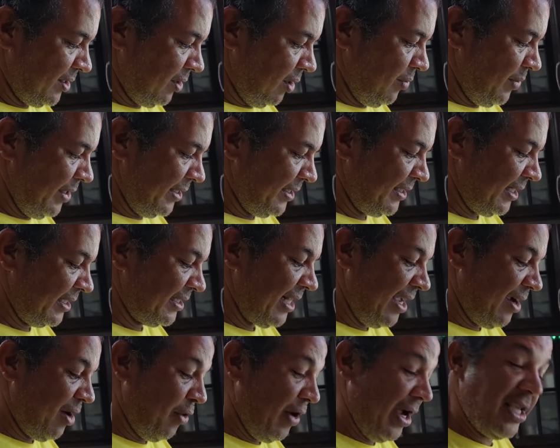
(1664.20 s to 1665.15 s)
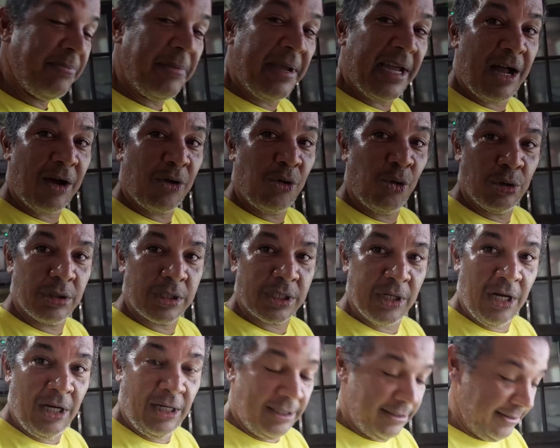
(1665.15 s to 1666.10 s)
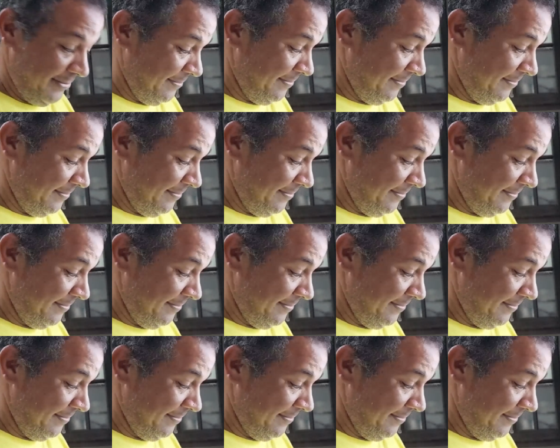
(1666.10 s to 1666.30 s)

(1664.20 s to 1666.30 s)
Always, always. Just like how I make a coleslaw.